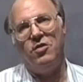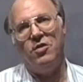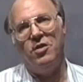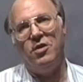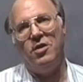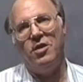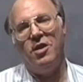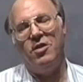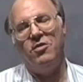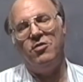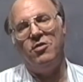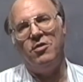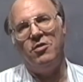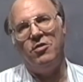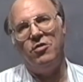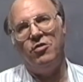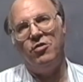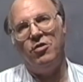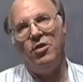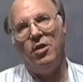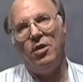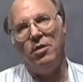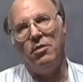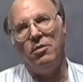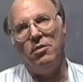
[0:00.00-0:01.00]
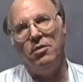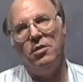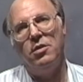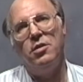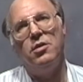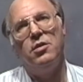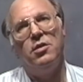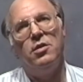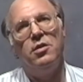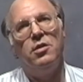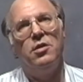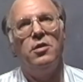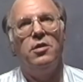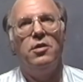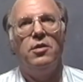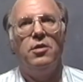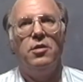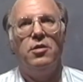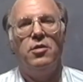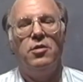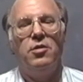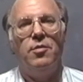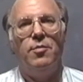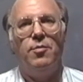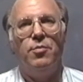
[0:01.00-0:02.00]
It doesn't show
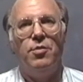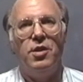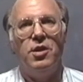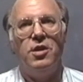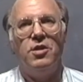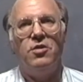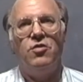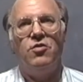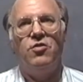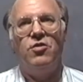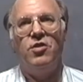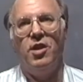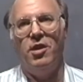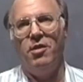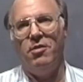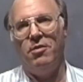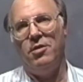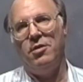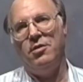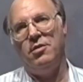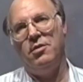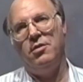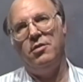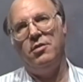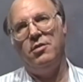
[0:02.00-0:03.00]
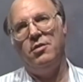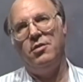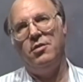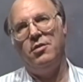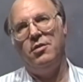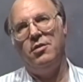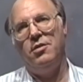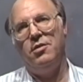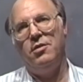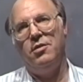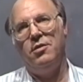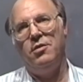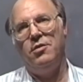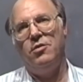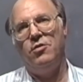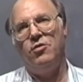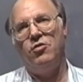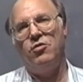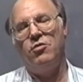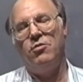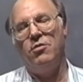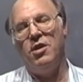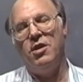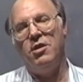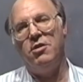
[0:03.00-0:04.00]
the British general
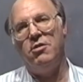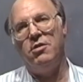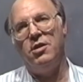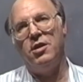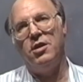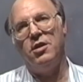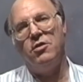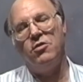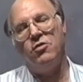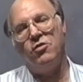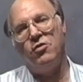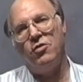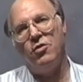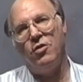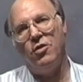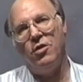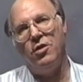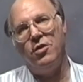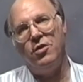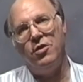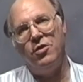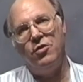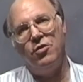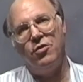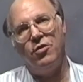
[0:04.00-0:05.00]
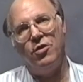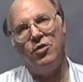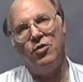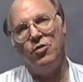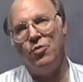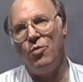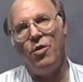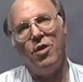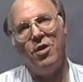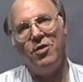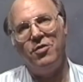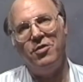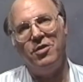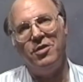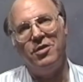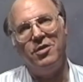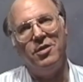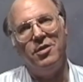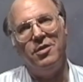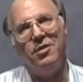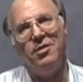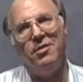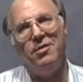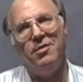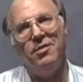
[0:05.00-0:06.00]
surrendering his sword to George
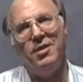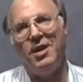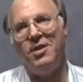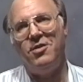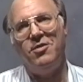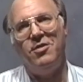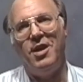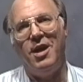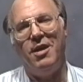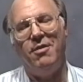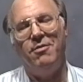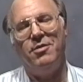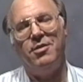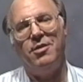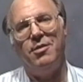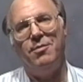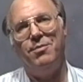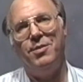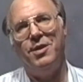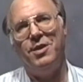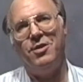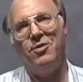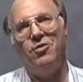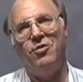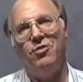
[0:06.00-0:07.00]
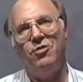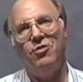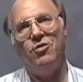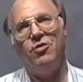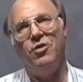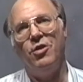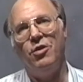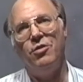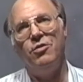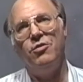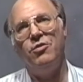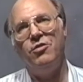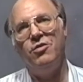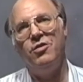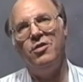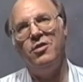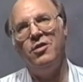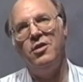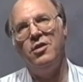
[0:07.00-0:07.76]
Washington. That's not what the picture shows.